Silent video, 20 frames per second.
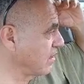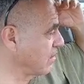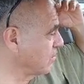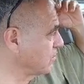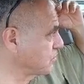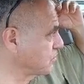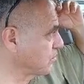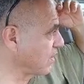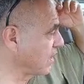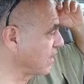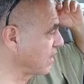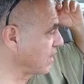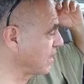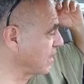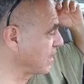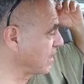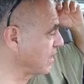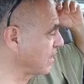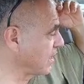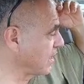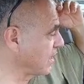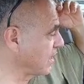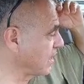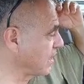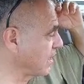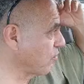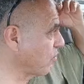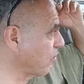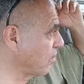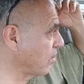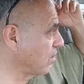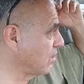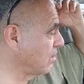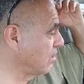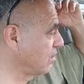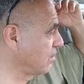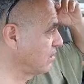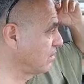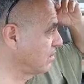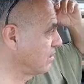It's rained in there before.
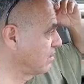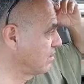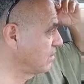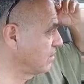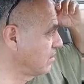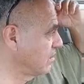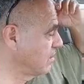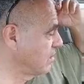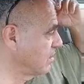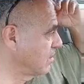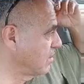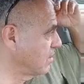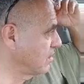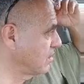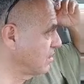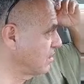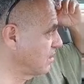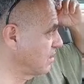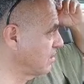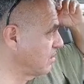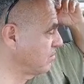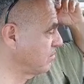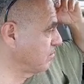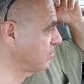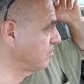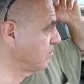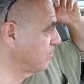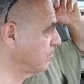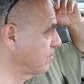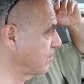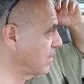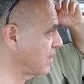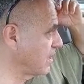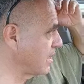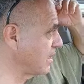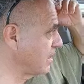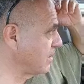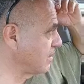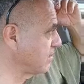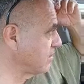
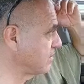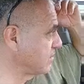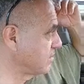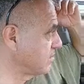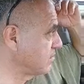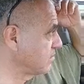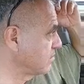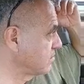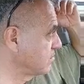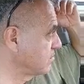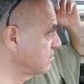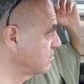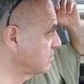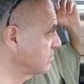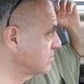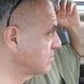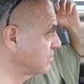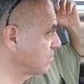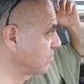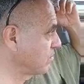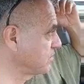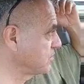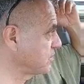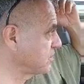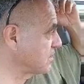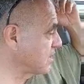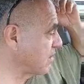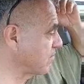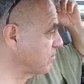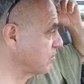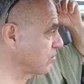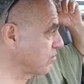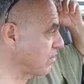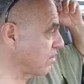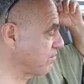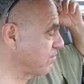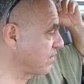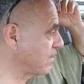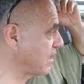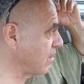And so we just have to
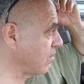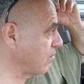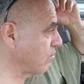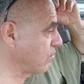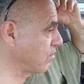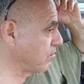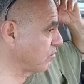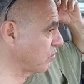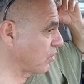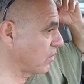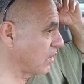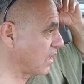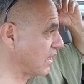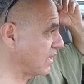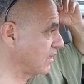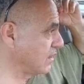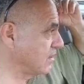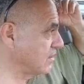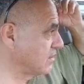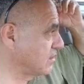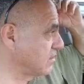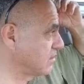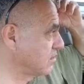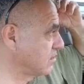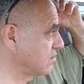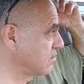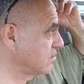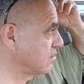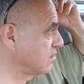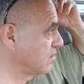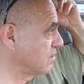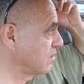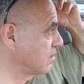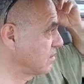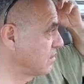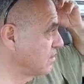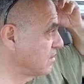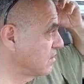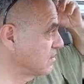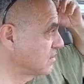rough it out one more night.
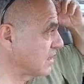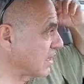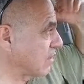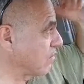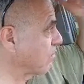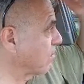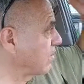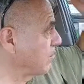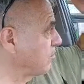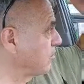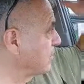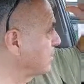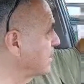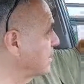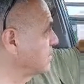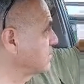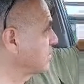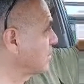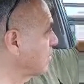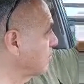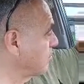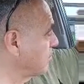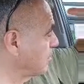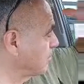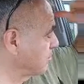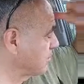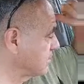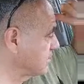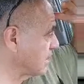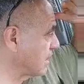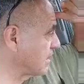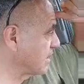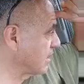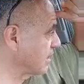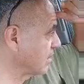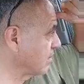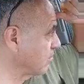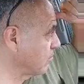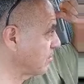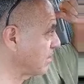So I don't want to put that tarp up because I think
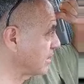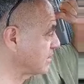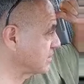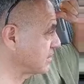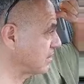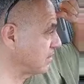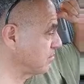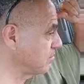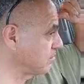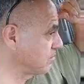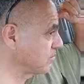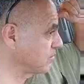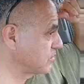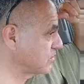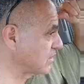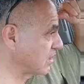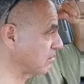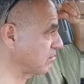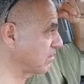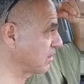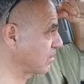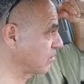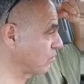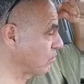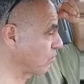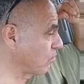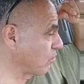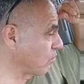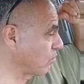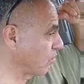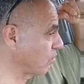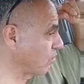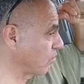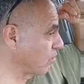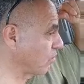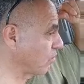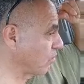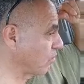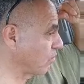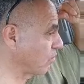it'll mess up something worse
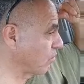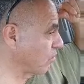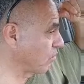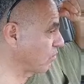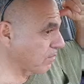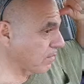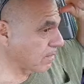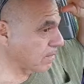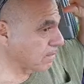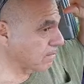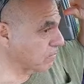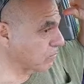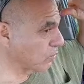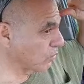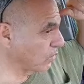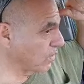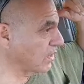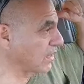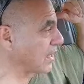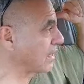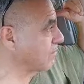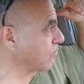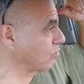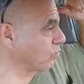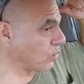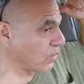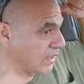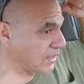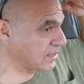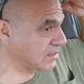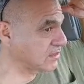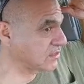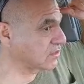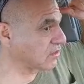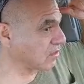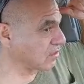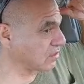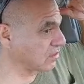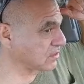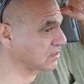when that wind
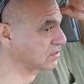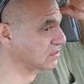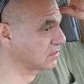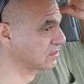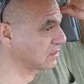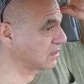starts.